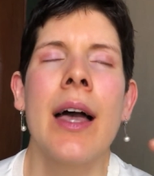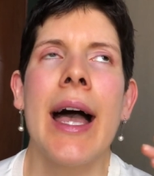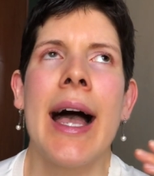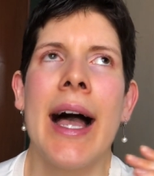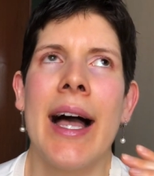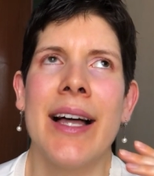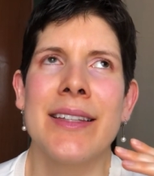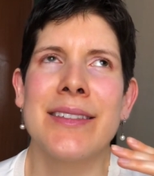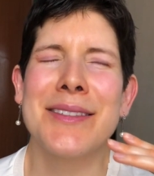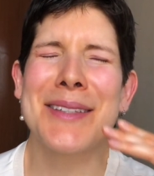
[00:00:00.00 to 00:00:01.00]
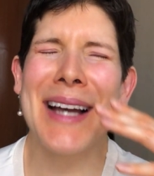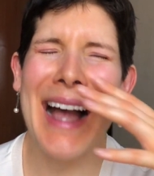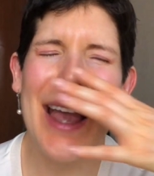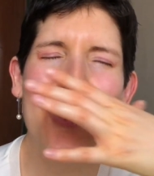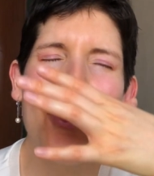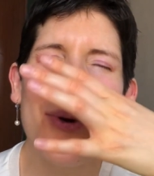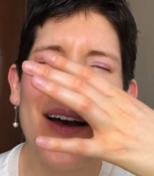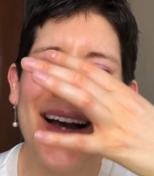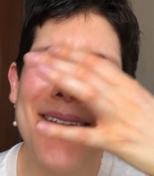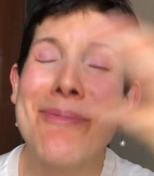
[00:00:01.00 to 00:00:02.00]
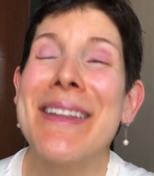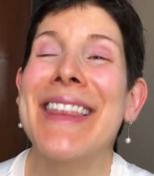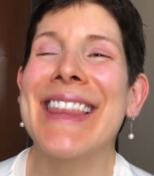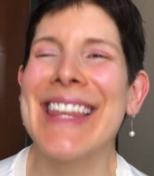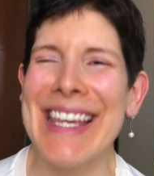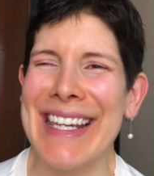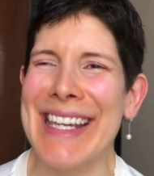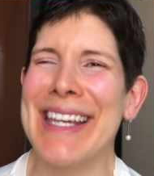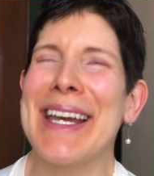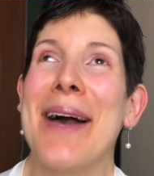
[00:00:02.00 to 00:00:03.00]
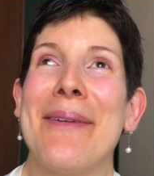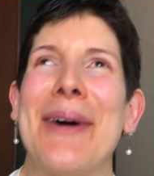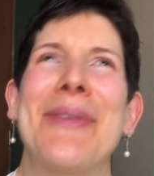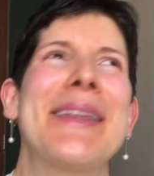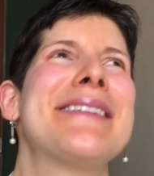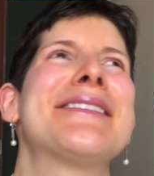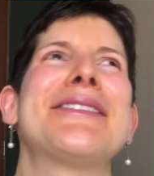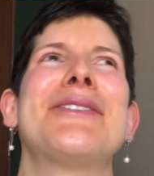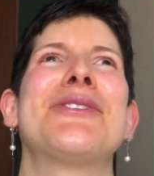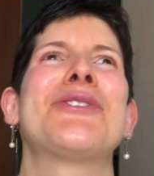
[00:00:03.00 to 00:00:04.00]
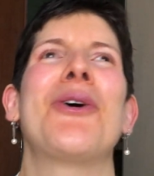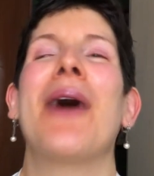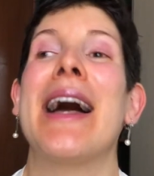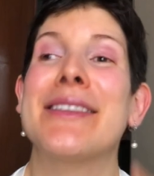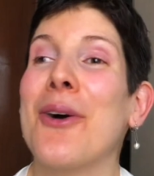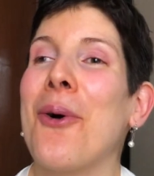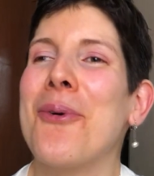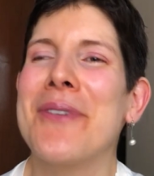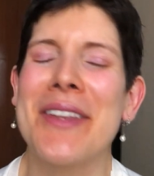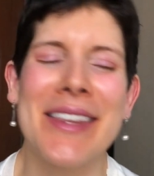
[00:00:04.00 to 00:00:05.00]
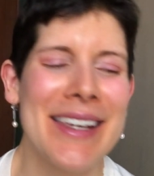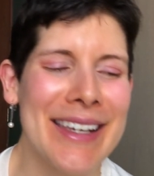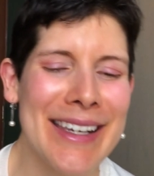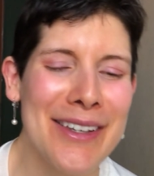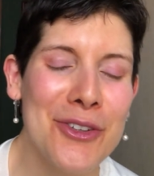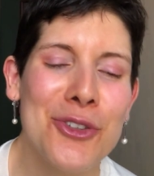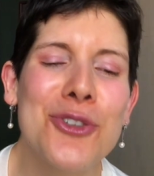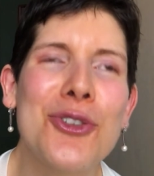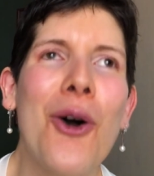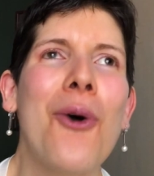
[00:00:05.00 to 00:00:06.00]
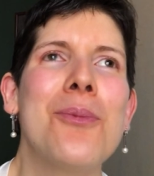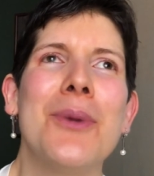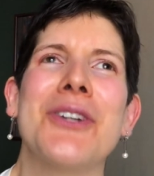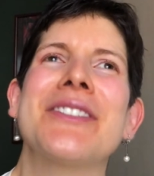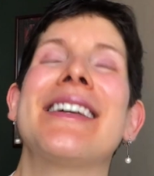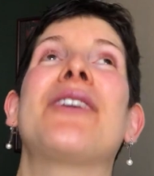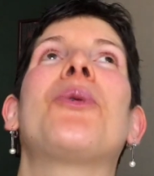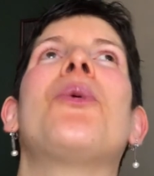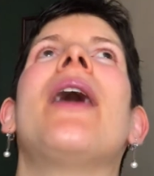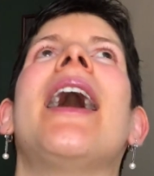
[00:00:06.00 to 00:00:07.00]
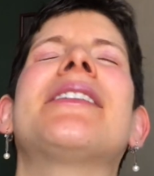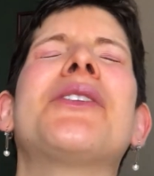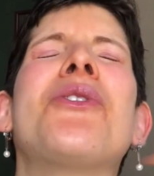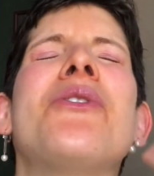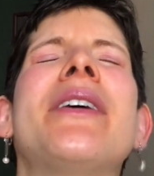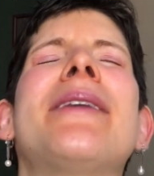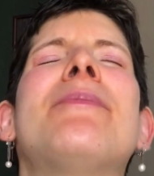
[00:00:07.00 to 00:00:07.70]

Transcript: And I've been thinking about this and overthinking so much, like what 3